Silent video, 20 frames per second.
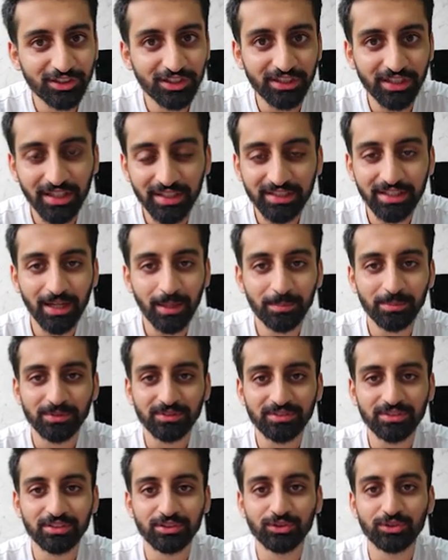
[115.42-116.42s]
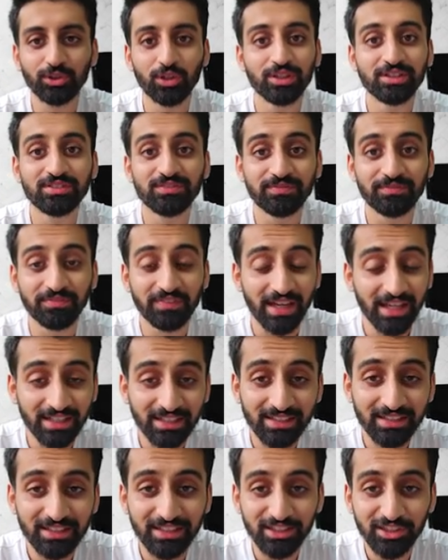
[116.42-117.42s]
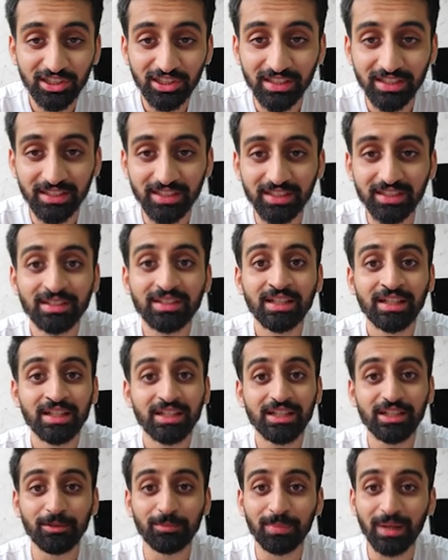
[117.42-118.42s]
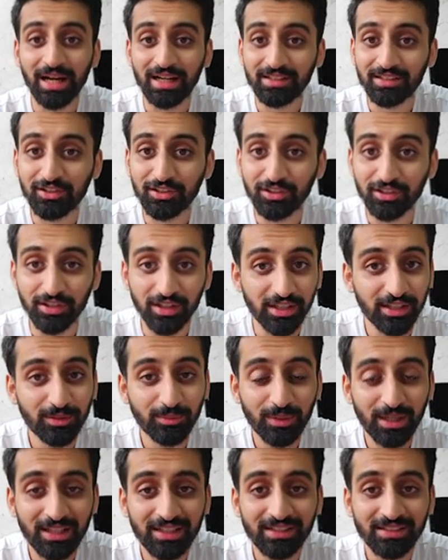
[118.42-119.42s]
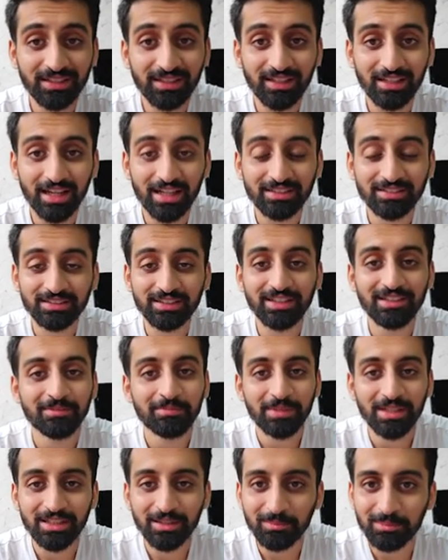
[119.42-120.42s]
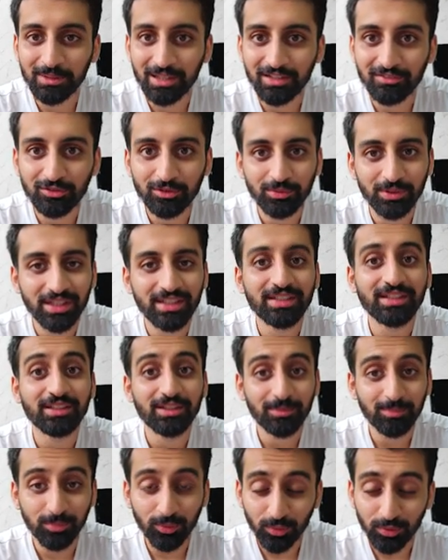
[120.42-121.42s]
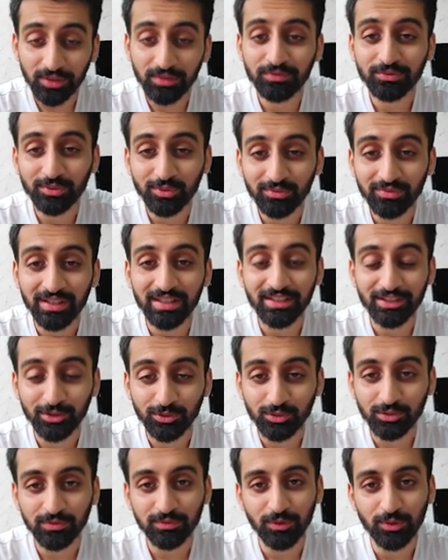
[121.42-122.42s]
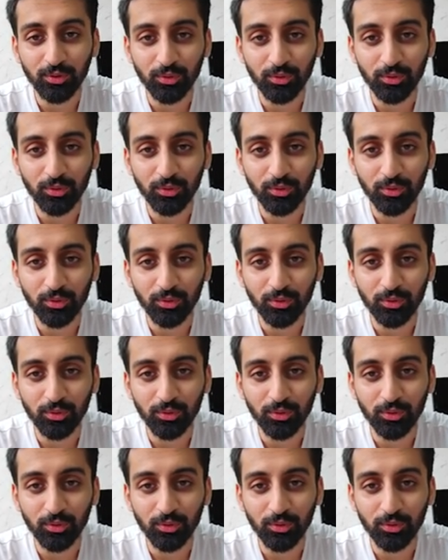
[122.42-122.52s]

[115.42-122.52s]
GL captaincy choice, Venkatesh Ayer. He batted really well in the last game, and apart from that, he did bowl a few very useful